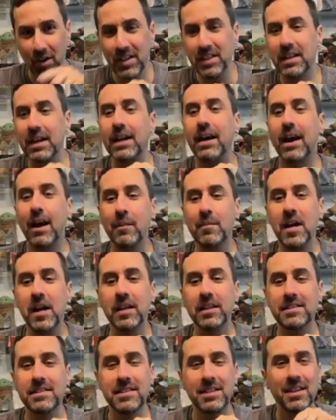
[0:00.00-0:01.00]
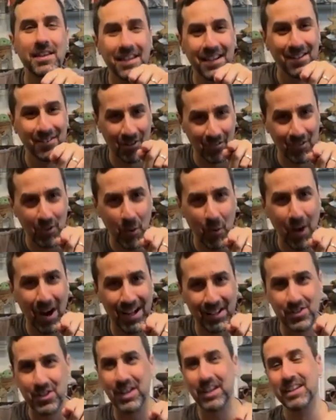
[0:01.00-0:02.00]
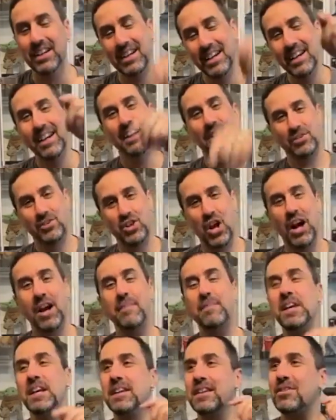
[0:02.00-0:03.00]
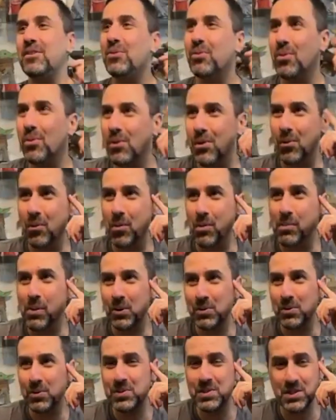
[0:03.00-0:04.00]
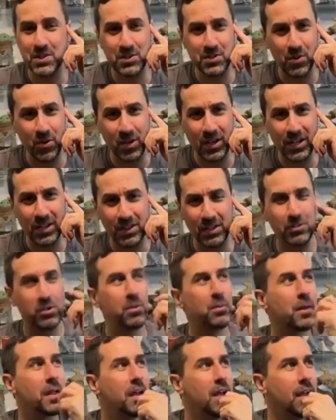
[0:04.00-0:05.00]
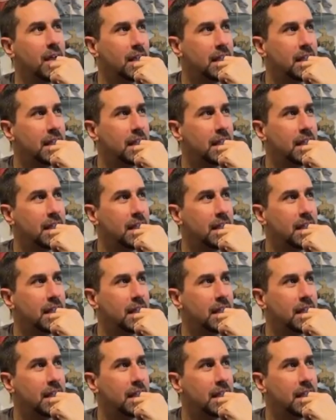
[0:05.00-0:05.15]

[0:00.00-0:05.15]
in the comments or if you're watching, chime in or post this story on the group.